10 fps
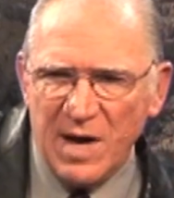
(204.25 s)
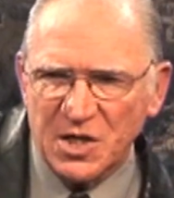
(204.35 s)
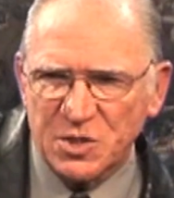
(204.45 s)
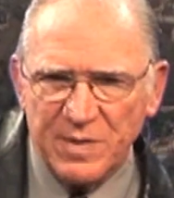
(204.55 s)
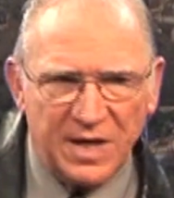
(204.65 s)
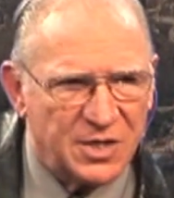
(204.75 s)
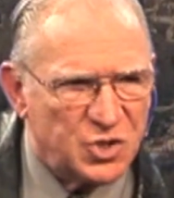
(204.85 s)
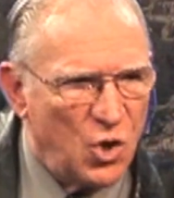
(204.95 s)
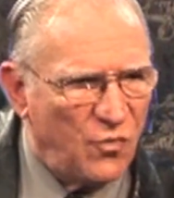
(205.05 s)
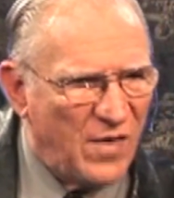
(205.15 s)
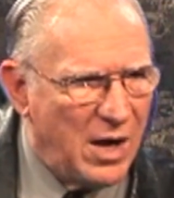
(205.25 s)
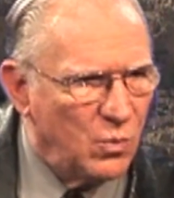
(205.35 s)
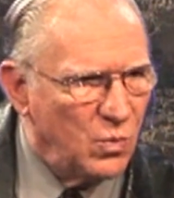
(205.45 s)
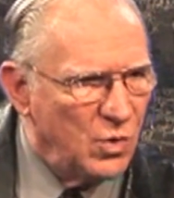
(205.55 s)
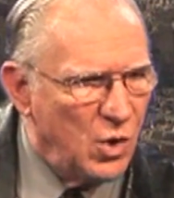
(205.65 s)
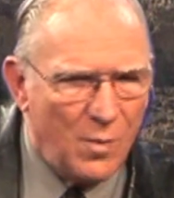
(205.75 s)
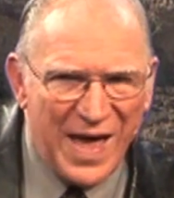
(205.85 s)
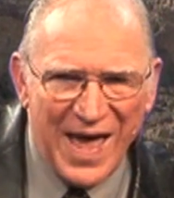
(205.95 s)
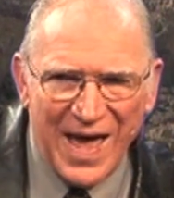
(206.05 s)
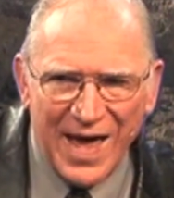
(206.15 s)
much because no
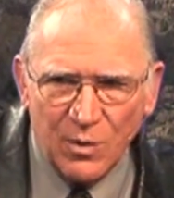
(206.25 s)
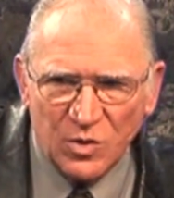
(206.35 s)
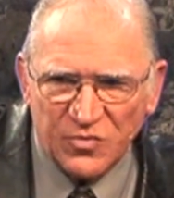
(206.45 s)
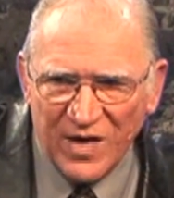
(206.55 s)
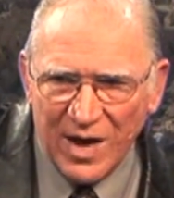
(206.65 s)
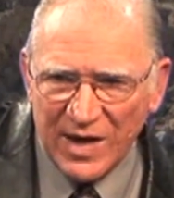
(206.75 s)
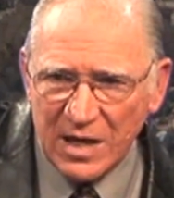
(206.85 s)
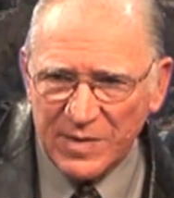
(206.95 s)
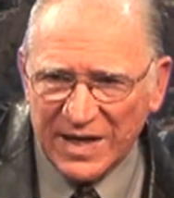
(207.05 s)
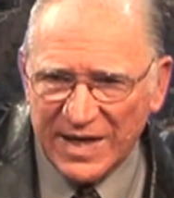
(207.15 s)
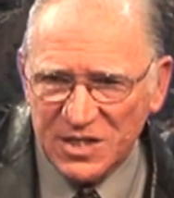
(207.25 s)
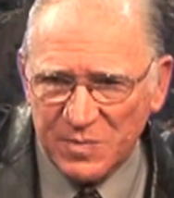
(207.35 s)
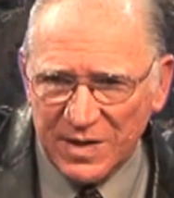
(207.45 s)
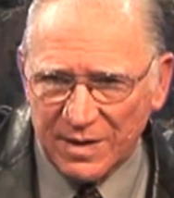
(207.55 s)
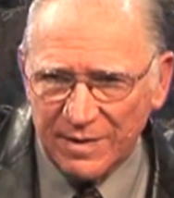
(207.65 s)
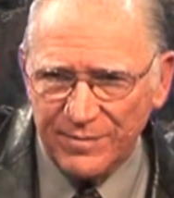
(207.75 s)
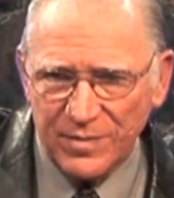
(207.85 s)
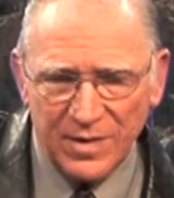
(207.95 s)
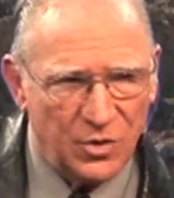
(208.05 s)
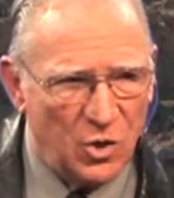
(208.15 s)
man was found. It had to be a kinsman.
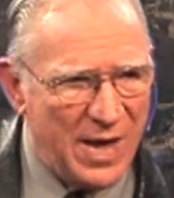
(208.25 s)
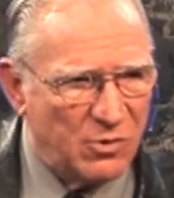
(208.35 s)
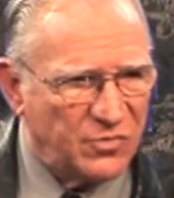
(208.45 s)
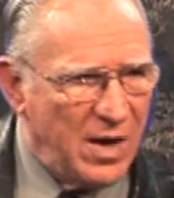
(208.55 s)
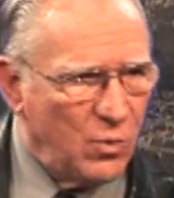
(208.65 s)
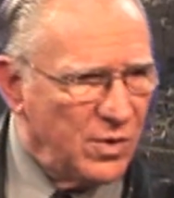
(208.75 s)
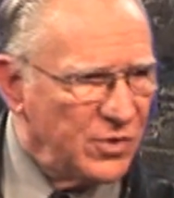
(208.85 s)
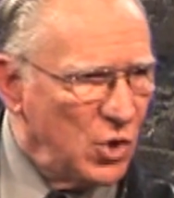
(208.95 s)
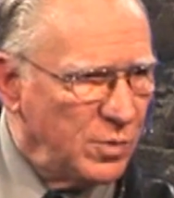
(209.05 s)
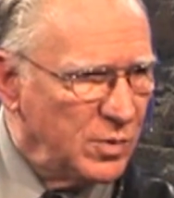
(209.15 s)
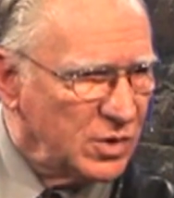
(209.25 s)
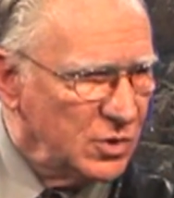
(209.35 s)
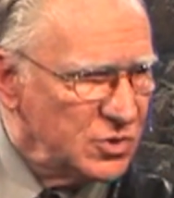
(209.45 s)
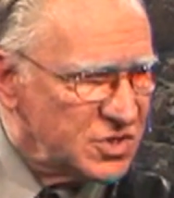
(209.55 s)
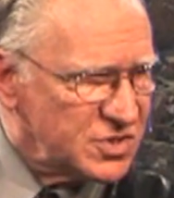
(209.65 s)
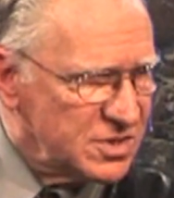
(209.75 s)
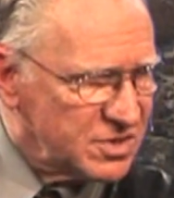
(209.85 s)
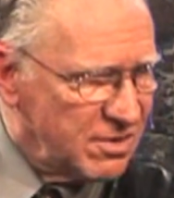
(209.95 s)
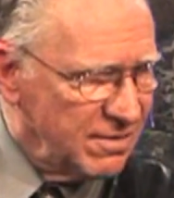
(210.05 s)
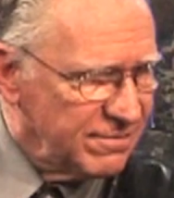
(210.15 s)
No man was found worthy to open the book and loose the seals
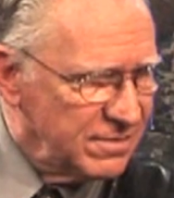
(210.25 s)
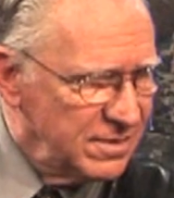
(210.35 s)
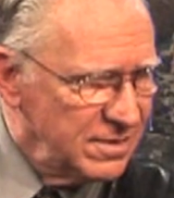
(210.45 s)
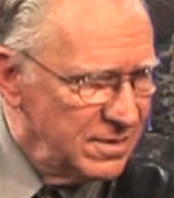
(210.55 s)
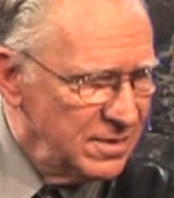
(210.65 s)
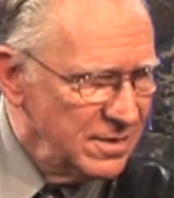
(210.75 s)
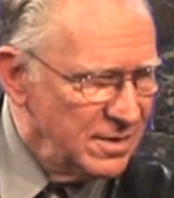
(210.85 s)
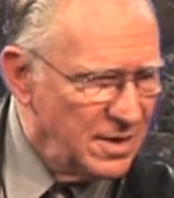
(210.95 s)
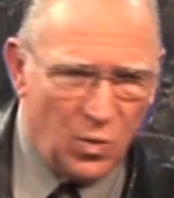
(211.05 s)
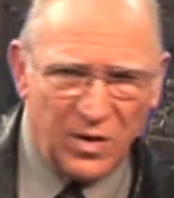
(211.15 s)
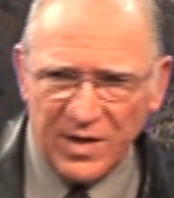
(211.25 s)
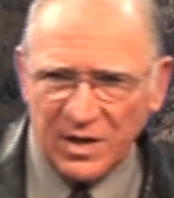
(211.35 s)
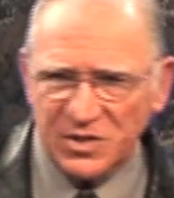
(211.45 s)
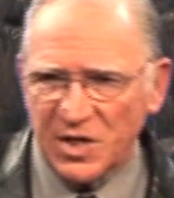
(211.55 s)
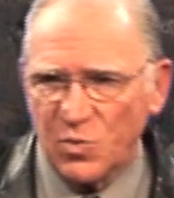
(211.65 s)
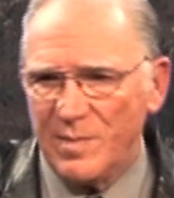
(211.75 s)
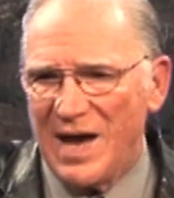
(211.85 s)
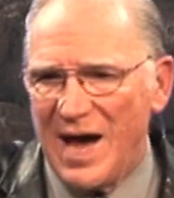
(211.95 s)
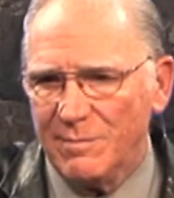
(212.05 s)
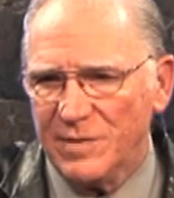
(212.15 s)
thereof. And one of the elders said, weep
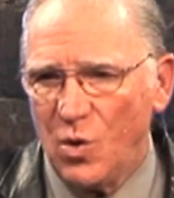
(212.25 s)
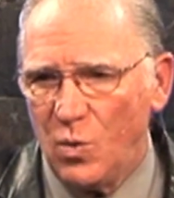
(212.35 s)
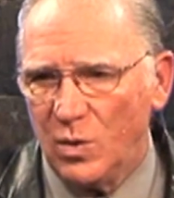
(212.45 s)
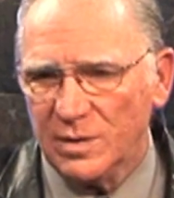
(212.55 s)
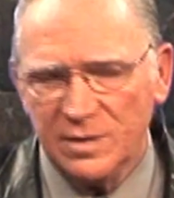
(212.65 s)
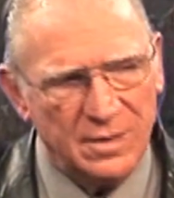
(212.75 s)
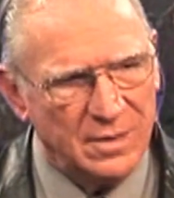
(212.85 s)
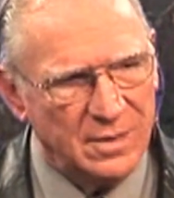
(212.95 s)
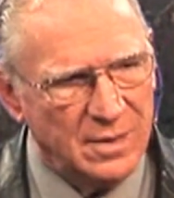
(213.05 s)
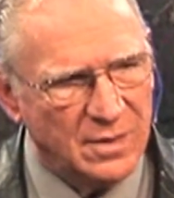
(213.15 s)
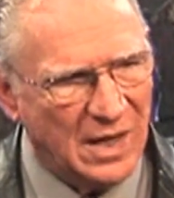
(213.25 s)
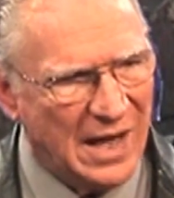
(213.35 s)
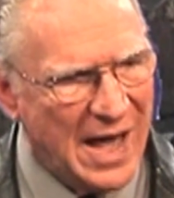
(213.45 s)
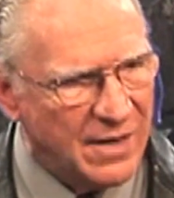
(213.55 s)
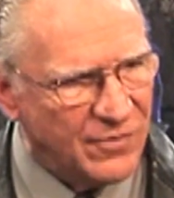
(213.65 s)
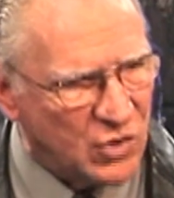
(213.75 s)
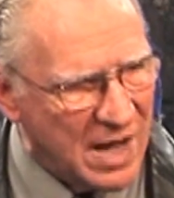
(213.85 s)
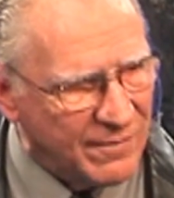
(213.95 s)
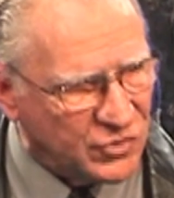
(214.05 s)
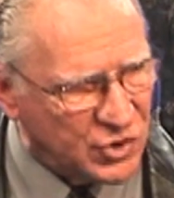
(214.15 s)
not, behold, the Lion of the
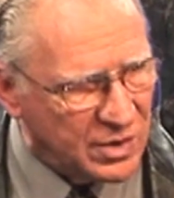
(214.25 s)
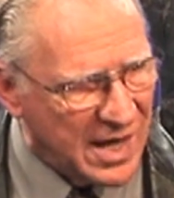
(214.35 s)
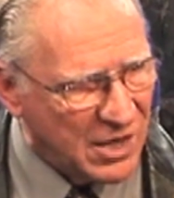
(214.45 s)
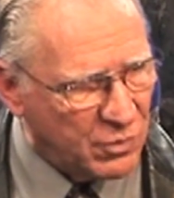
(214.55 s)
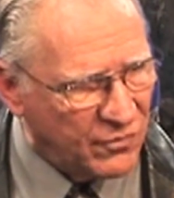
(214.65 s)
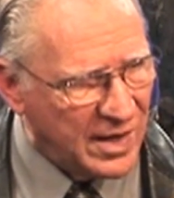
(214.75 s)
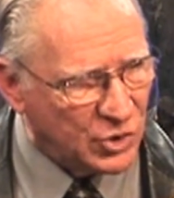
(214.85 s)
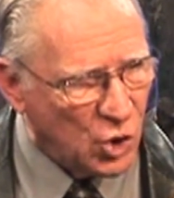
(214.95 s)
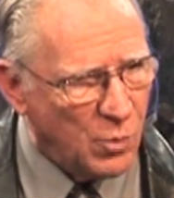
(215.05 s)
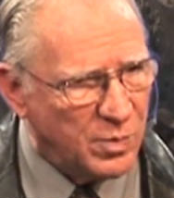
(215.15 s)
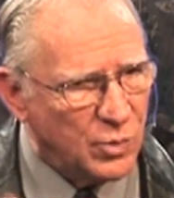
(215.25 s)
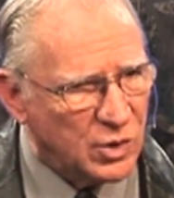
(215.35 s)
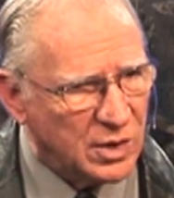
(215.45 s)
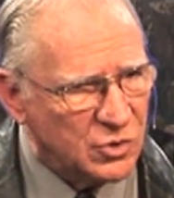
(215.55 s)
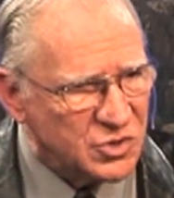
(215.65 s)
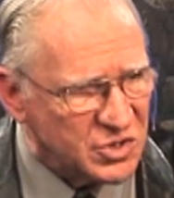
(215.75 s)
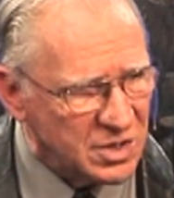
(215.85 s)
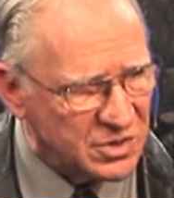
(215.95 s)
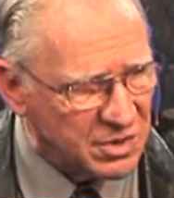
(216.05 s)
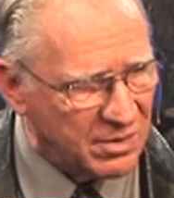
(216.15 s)
tribe of Judah hath prevailed to open the book and loose the
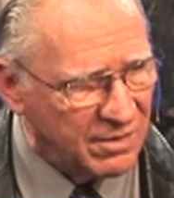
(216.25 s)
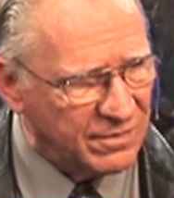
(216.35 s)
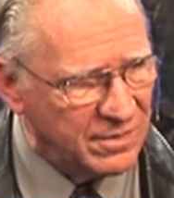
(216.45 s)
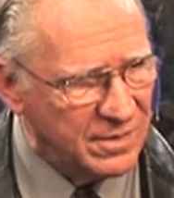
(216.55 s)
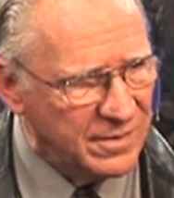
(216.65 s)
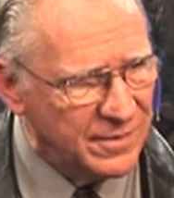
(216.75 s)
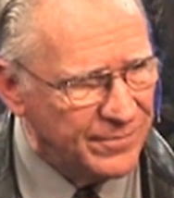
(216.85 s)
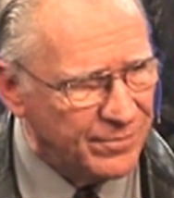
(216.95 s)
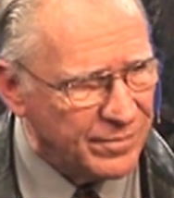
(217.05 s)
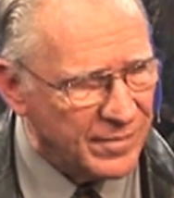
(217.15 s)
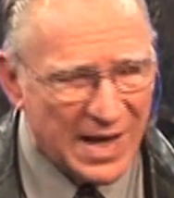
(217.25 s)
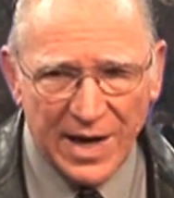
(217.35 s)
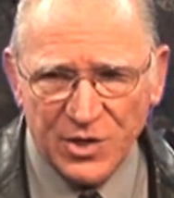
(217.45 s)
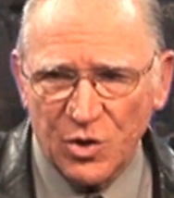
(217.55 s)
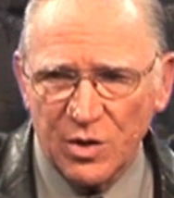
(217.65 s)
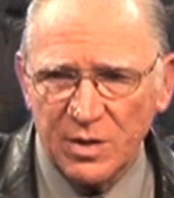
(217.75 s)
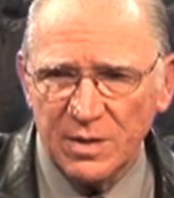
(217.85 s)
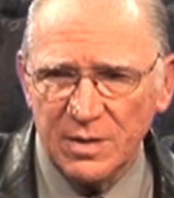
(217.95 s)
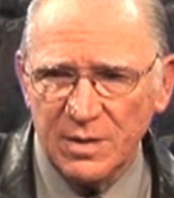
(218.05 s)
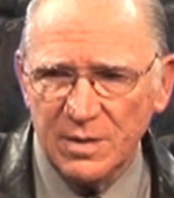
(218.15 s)
seals thereof. And I turned,
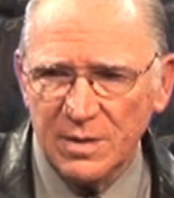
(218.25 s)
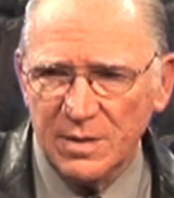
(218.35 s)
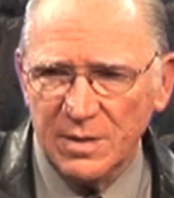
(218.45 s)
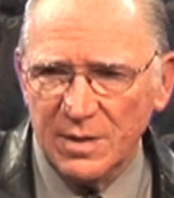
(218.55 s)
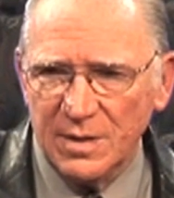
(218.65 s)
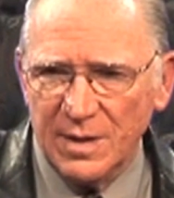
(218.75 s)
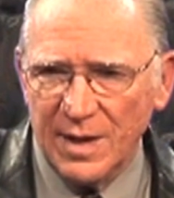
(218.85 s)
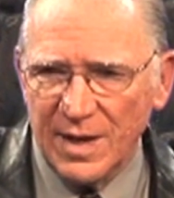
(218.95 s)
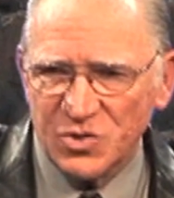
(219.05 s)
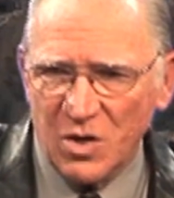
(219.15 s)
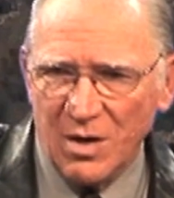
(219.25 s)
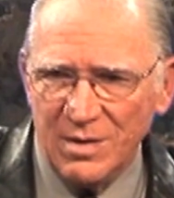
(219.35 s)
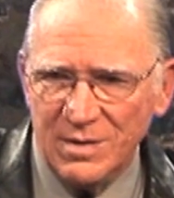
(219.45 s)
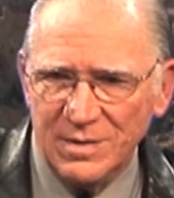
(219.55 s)
and I saw